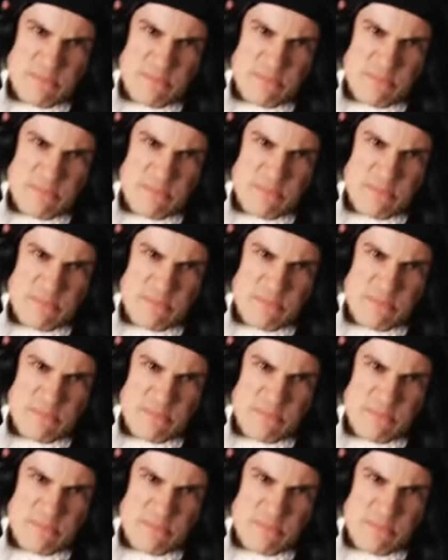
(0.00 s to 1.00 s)

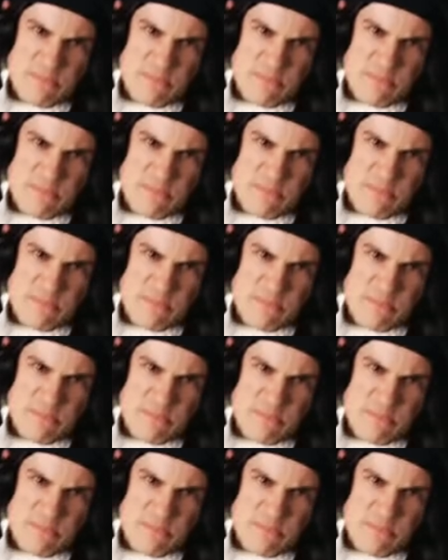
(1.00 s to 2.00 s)

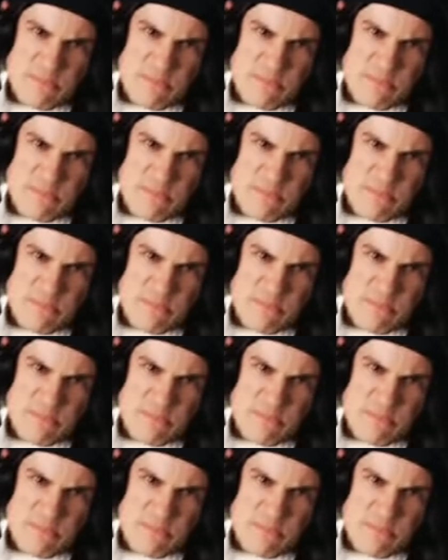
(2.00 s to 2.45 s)
(silent)